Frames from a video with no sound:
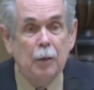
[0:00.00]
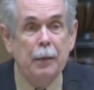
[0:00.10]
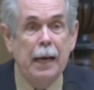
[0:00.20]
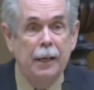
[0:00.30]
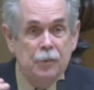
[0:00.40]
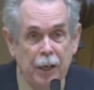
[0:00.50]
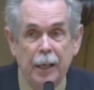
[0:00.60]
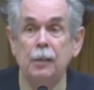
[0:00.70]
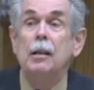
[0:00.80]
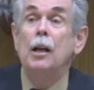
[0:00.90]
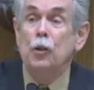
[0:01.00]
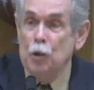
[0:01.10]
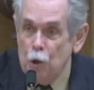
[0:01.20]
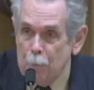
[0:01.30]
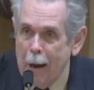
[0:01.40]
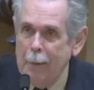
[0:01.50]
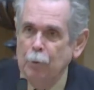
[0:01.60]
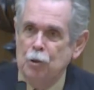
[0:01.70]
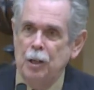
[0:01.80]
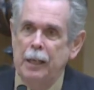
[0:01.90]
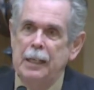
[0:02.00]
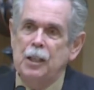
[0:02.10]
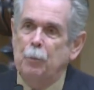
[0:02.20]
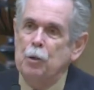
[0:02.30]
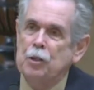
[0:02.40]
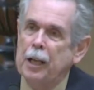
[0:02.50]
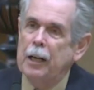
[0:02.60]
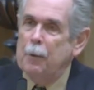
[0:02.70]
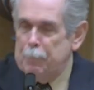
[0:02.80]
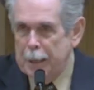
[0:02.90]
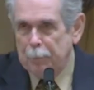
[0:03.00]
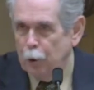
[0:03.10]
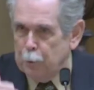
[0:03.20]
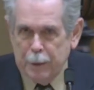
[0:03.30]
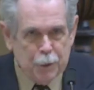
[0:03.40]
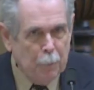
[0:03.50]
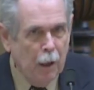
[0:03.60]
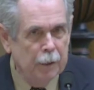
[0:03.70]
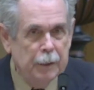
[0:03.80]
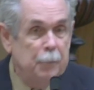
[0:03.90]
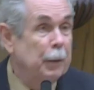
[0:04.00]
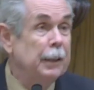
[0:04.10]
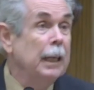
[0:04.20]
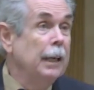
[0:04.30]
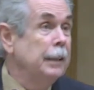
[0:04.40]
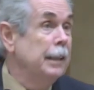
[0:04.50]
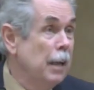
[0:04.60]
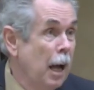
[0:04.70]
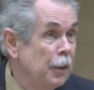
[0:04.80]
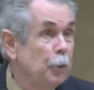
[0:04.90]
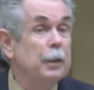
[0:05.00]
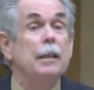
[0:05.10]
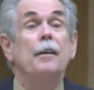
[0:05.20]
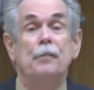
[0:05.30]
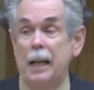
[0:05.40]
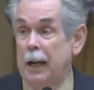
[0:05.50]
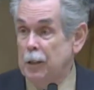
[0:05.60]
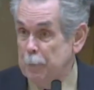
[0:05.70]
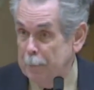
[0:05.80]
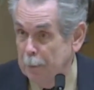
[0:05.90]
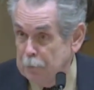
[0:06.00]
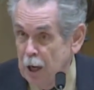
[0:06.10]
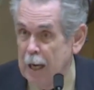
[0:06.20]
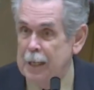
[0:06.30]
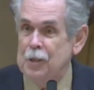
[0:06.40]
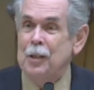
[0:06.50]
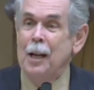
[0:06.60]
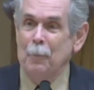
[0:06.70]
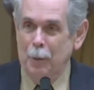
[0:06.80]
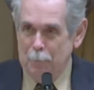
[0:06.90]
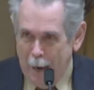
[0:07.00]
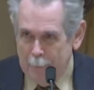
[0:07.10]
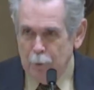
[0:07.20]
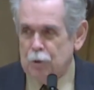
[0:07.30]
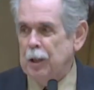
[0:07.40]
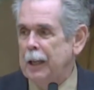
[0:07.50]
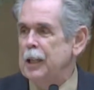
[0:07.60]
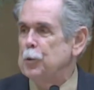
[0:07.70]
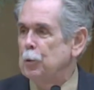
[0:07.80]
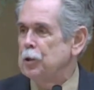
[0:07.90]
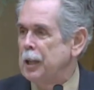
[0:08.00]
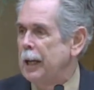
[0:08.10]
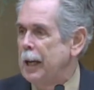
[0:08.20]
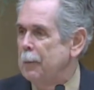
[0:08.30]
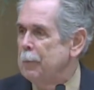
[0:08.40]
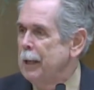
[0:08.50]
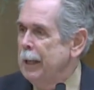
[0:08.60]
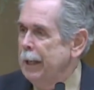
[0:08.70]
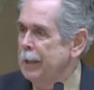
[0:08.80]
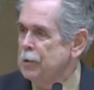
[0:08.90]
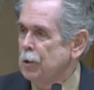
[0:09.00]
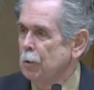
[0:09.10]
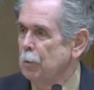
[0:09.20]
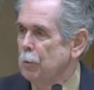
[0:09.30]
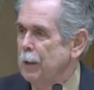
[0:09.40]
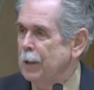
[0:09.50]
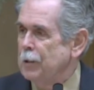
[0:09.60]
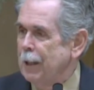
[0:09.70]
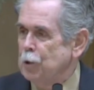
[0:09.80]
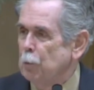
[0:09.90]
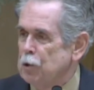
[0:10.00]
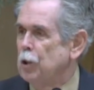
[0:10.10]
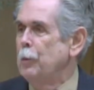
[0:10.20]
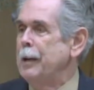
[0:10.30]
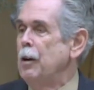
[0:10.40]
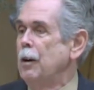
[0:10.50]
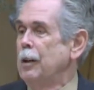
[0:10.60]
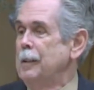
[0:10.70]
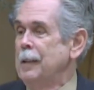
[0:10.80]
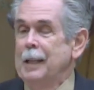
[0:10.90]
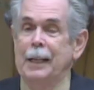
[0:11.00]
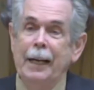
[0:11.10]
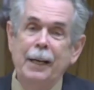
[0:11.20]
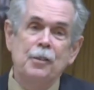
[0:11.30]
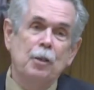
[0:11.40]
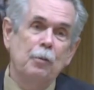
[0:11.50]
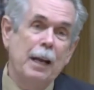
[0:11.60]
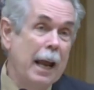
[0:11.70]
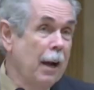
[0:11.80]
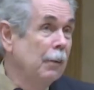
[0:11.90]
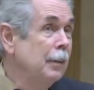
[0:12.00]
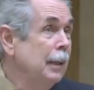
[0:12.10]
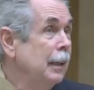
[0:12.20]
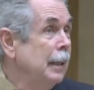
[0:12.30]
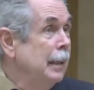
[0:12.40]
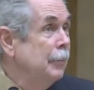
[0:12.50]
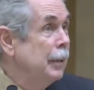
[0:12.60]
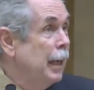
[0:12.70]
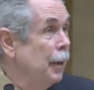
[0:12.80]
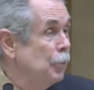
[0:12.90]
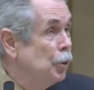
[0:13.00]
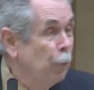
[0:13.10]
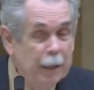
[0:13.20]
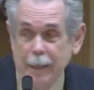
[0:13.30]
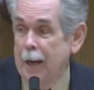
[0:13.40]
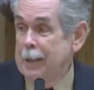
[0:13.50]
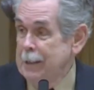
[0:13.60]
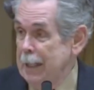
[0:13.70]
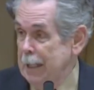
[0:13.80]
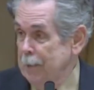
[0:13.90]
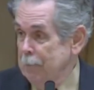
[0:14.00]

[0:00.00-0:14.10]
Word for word: We had 10 new Bible studies that were set up, people who responded but did not know enough yet to be baptized, but Bible studies were set up. And so that, that's what's going on. And so now we come to 2019.